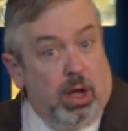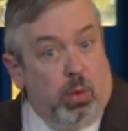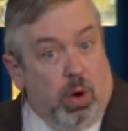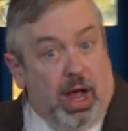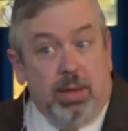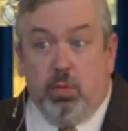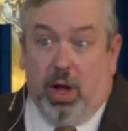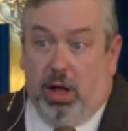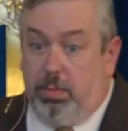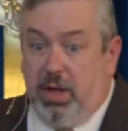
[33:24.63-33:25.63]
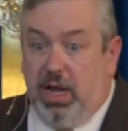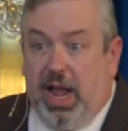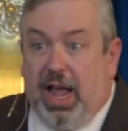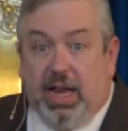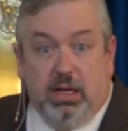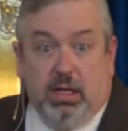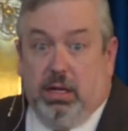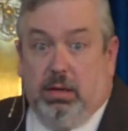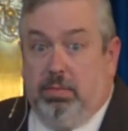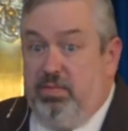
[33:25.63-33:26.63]
Why? Well, it had
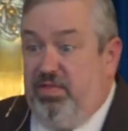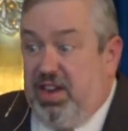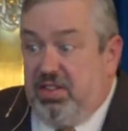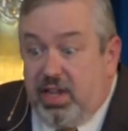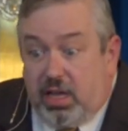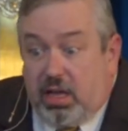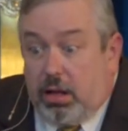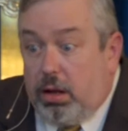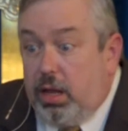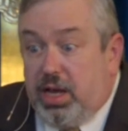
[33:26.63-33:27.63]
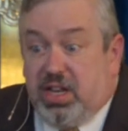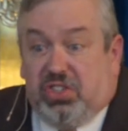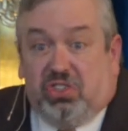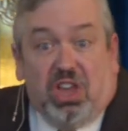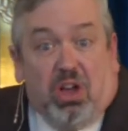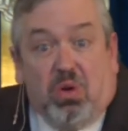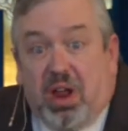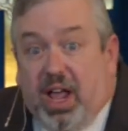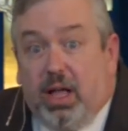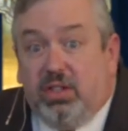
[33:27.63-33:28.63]
Van Til and
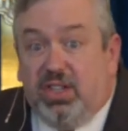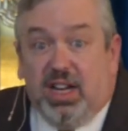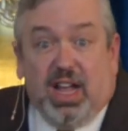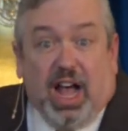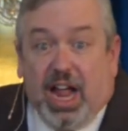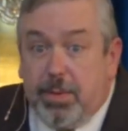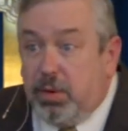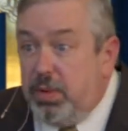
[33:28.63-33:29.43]
Stonehouse and Kuyper,